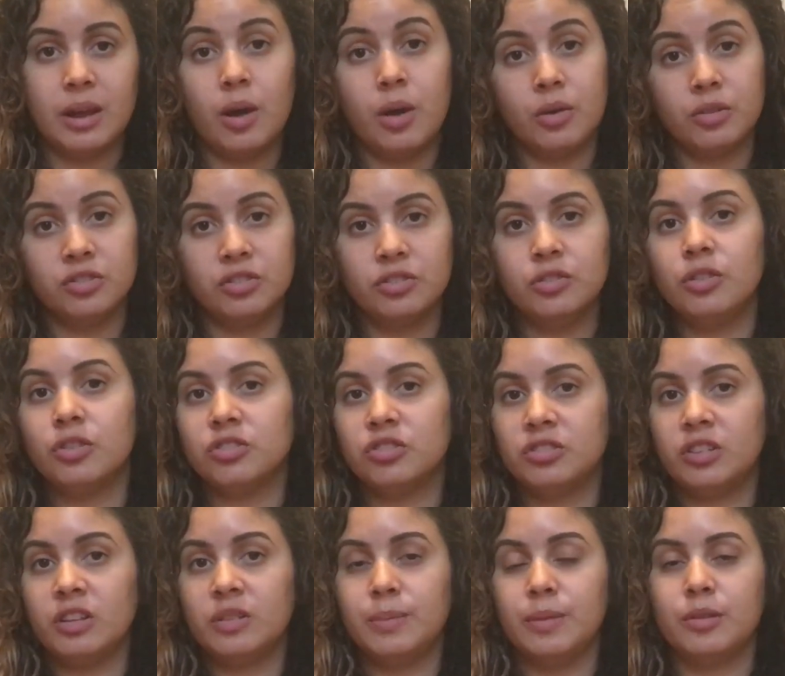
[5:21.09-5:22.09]
oh, she
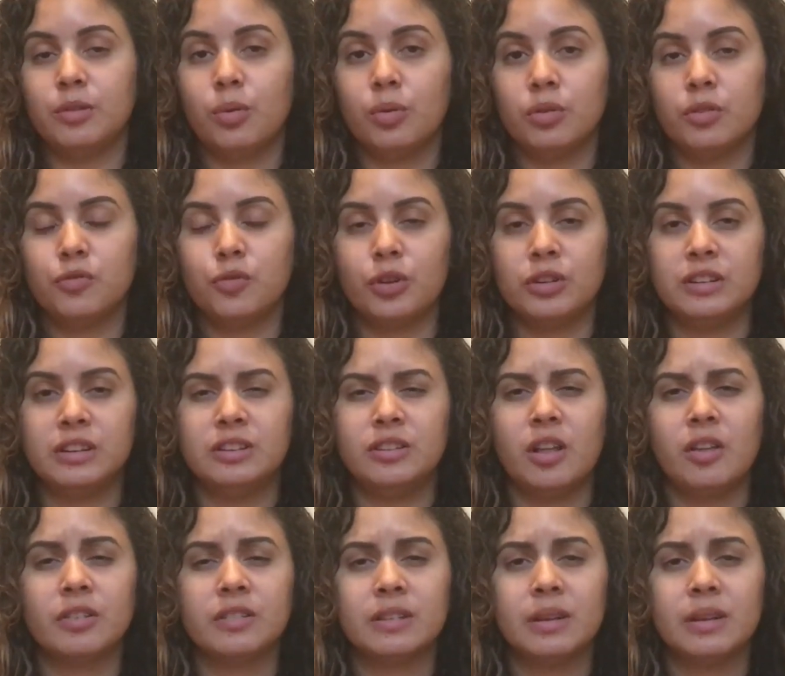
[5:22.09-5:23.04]
tells me the total of $14.